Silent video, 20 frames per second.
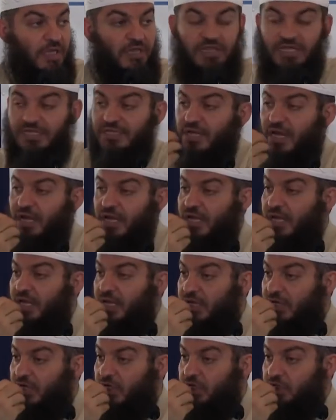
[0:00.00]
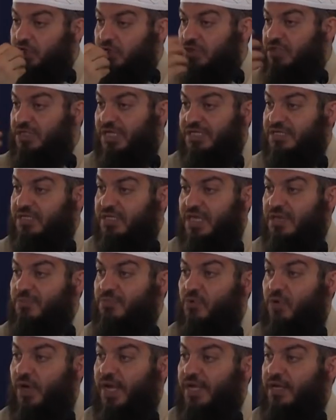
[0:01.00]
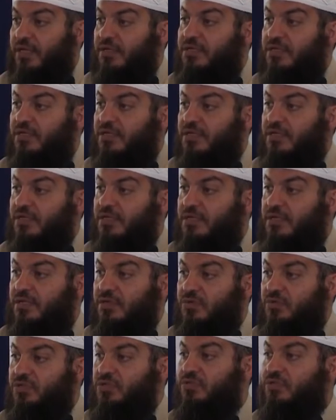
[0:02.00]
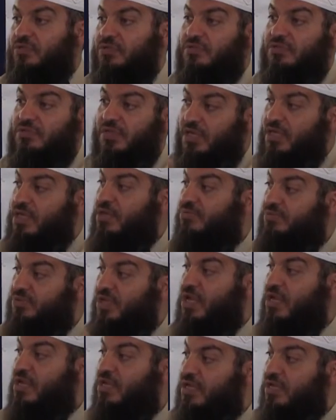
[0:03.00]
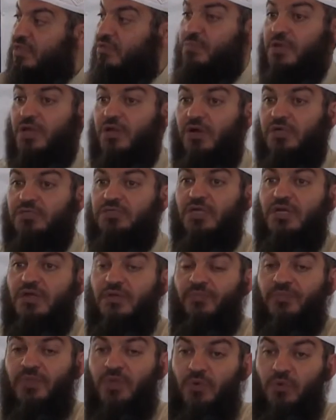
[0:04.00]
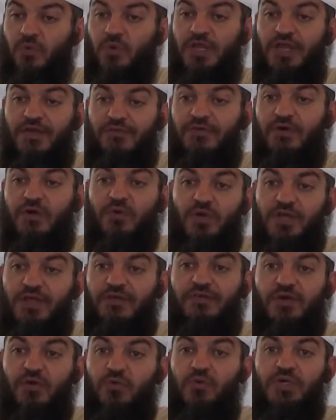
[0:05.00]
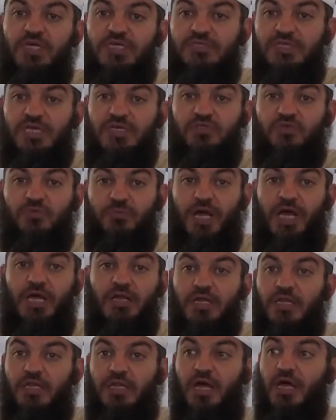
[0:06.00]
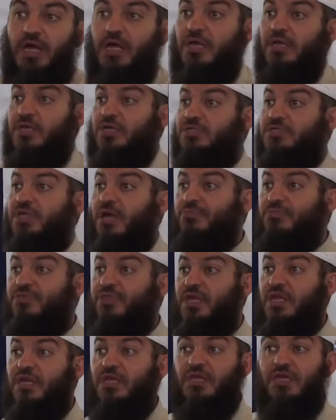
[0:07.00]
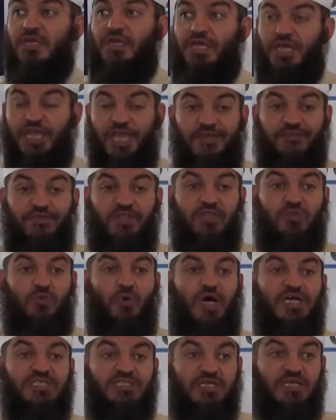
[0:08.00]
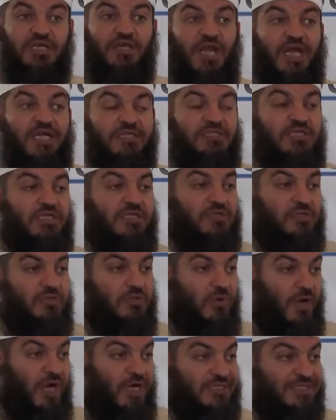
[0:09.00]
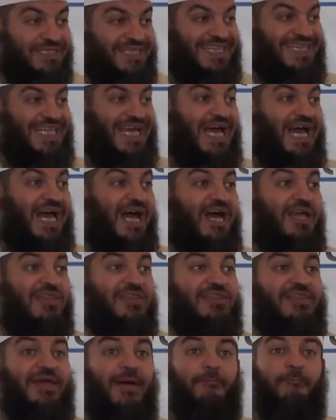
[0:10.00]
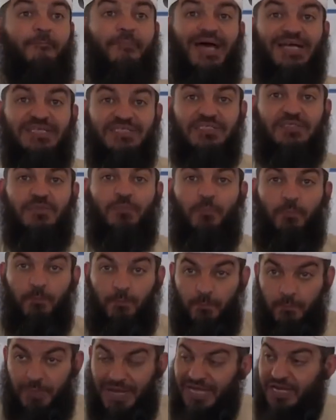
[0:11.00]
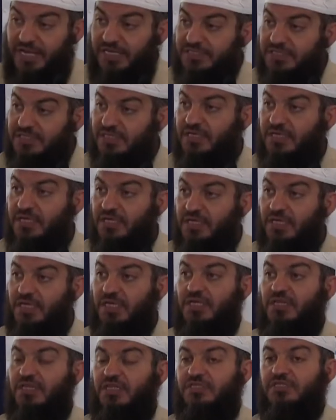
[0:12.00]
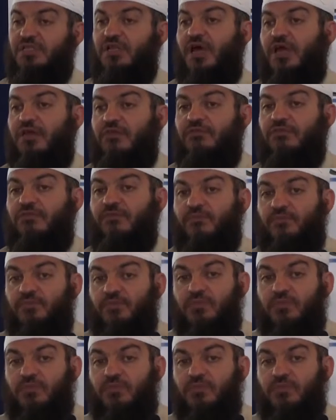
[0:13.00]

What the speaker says: The tongue should not keep quiet. We should keep saying it, because whenever we say subhanallah, something given to us, granted to us, than the best palace in this life.